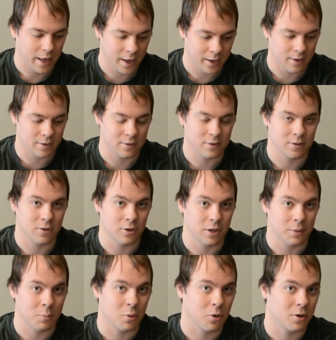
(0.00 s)
and your need
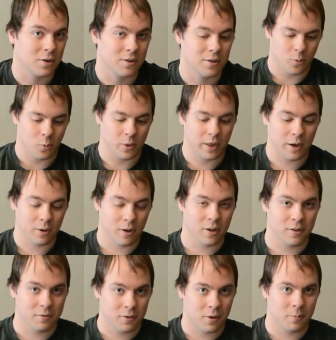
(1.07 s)
for it. Without
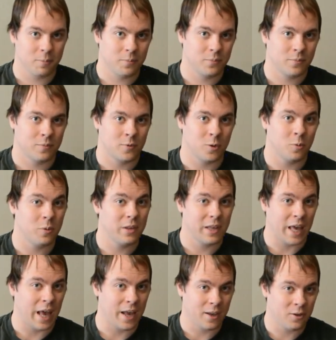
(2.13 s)
all of them, you really
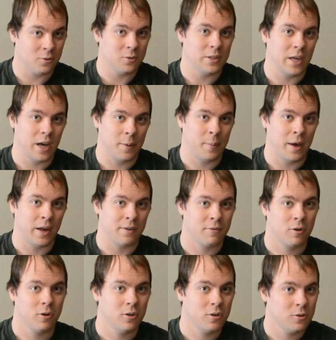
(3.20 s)
can't use the iPad.
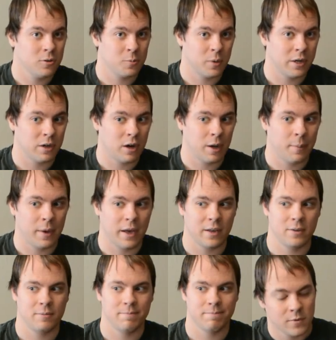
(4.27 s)
All you do is bring your iPad,
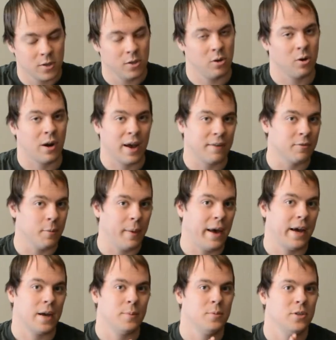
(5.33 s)
you don't have the
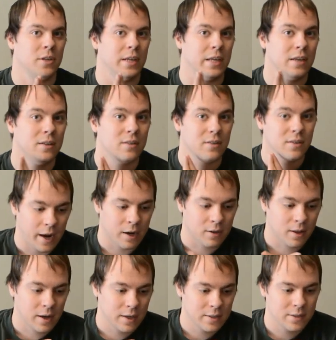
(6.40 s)
backups you need.
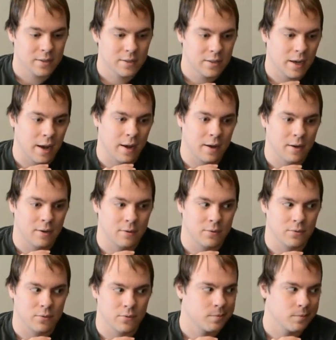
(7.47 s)
Airlines have
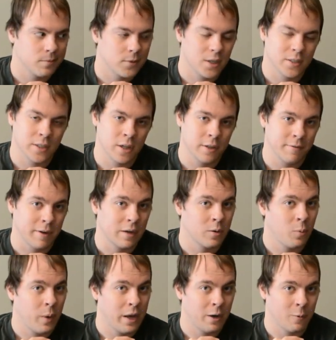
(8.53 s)
not necessarily found
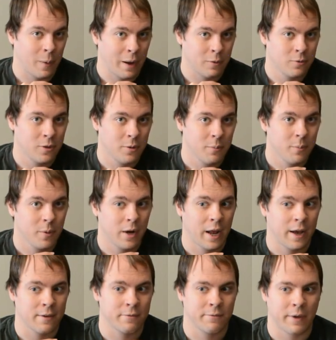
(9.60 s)
a way around them, but
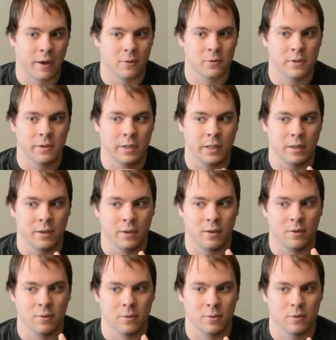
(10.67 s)
have found that
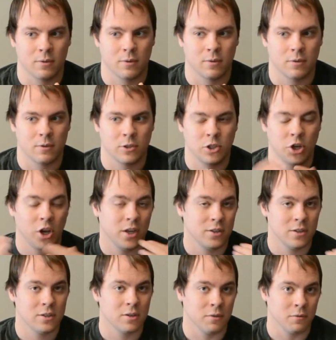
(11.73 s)
the
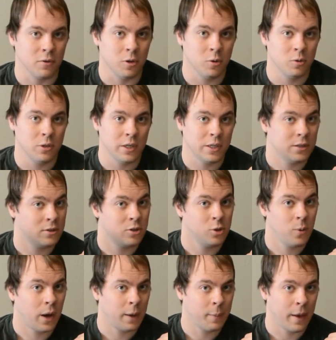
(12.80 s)
chances of losing 2
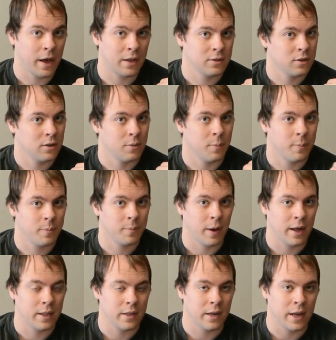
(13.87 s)
iPads on the
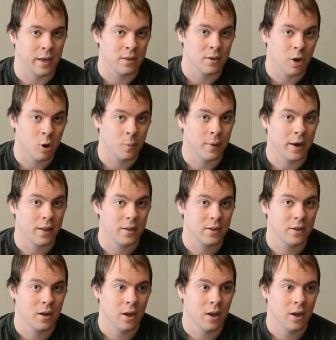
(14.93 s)
pilot and the co-pilot